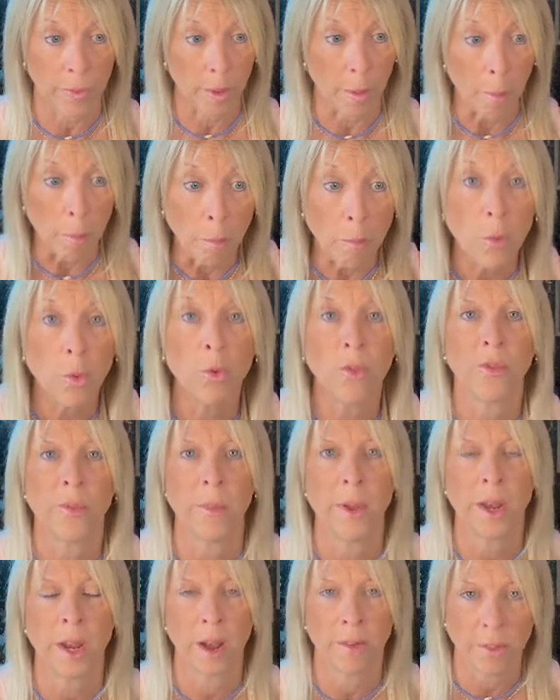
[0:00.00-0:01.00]

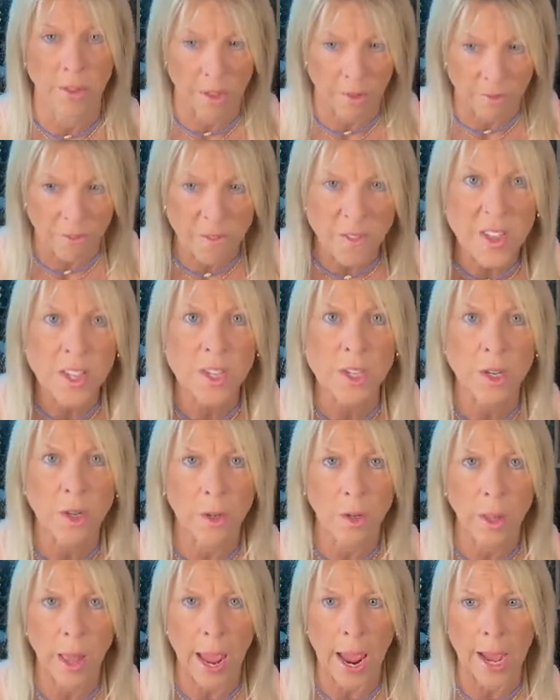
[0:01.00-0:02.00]
movement of it, the
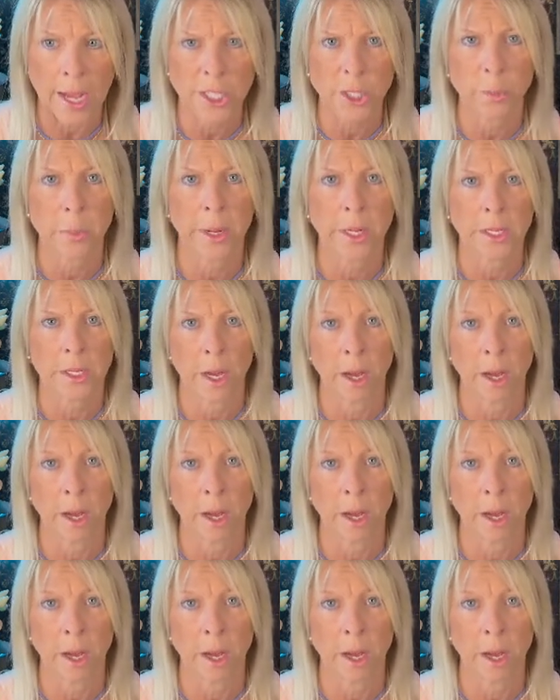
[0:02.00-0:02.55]
physical aspect